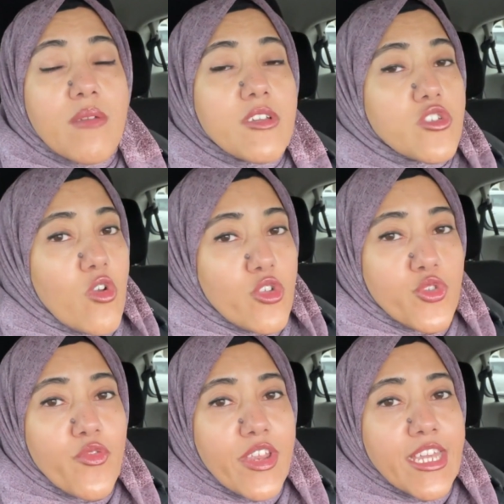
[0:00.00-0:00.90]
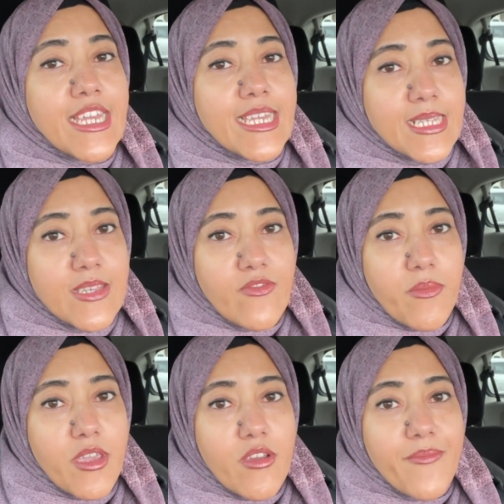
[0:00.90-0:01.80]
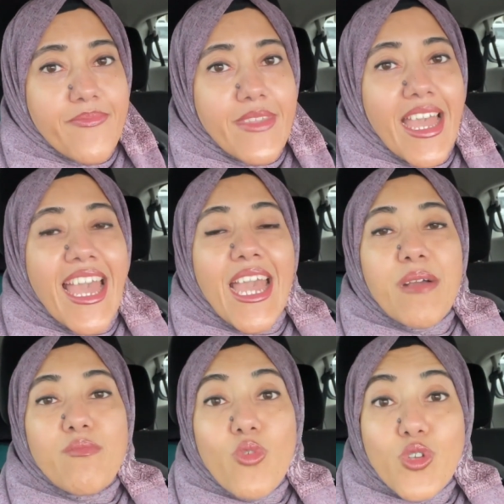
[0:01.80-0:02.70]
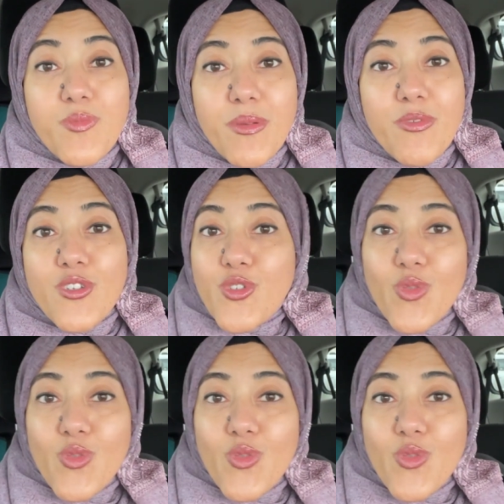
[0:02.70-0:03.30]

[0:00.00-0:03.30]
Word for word: is also very easy from here. Most people do